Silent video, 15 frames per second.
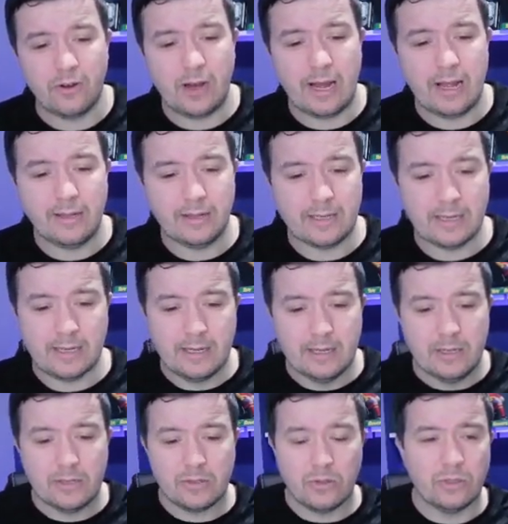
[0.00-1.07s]
Alki
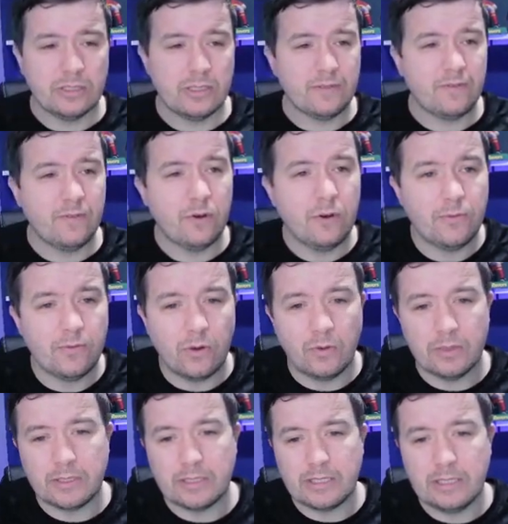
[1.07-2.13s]
scores his fourth goal of
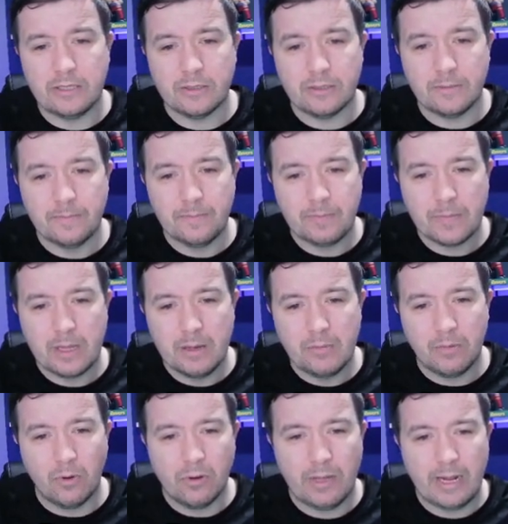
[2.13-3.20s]
the season,
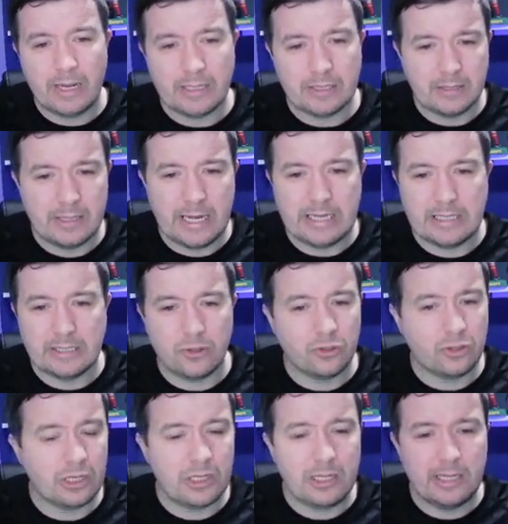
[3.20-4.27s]
but that is that is just
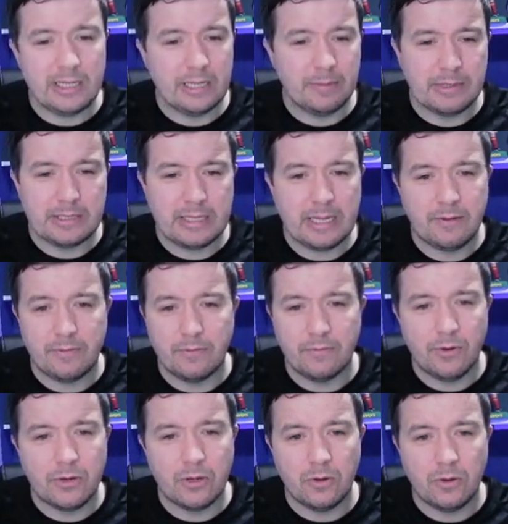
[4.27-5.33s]
clearly a mistake from
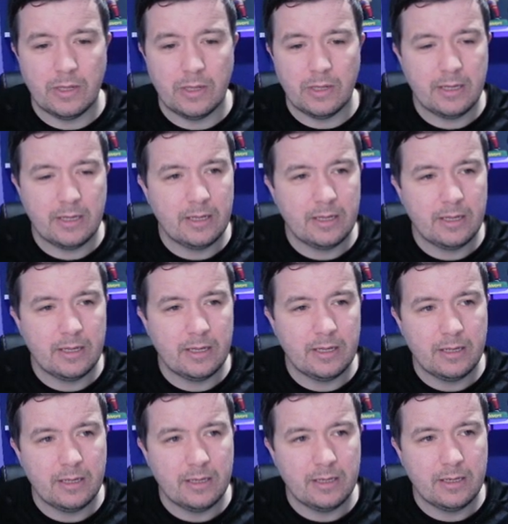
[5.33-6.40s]
Rudko there.
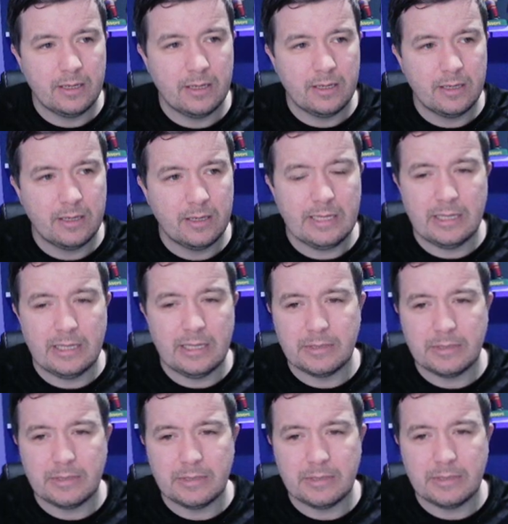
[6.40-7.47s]
Clearly a
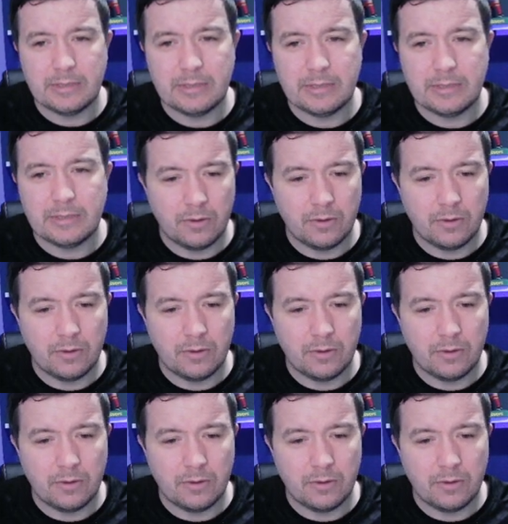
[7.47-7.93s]
mistake from Rudko.